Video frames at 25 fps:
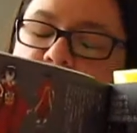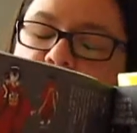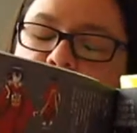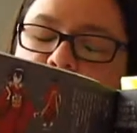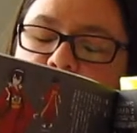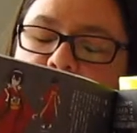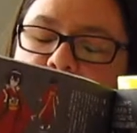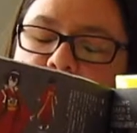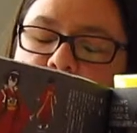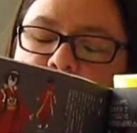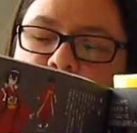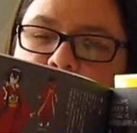
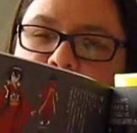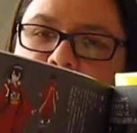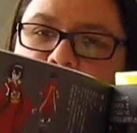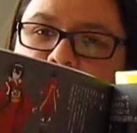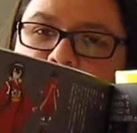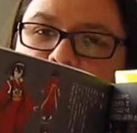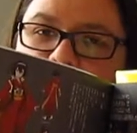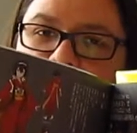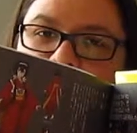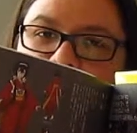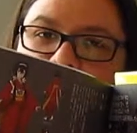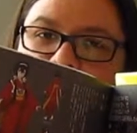all
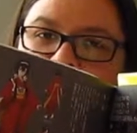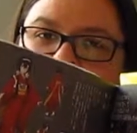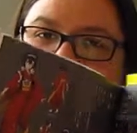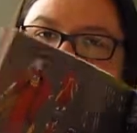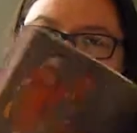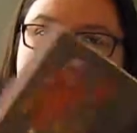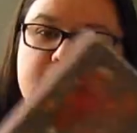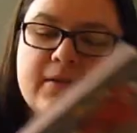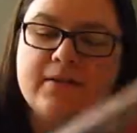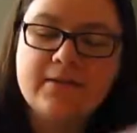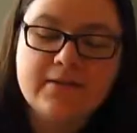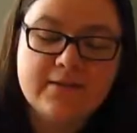angles,
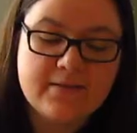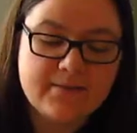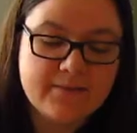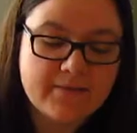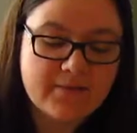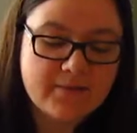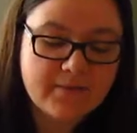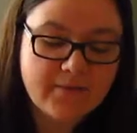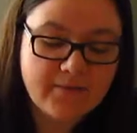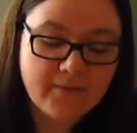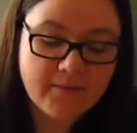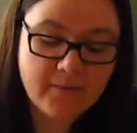
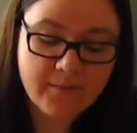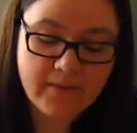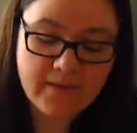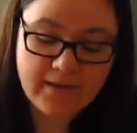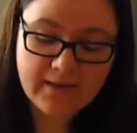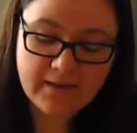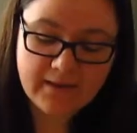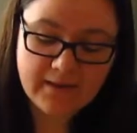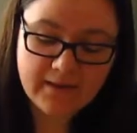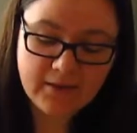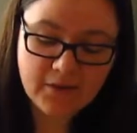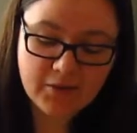especially if you're
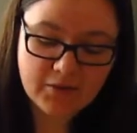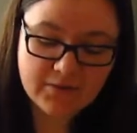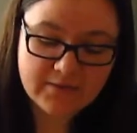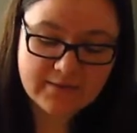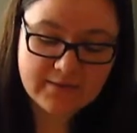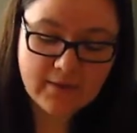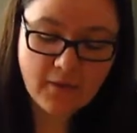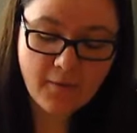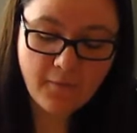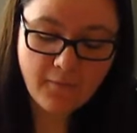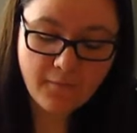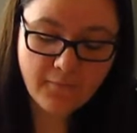making it
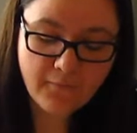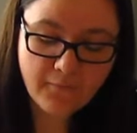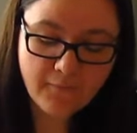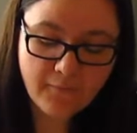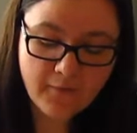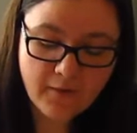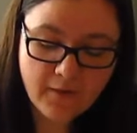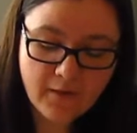yourself.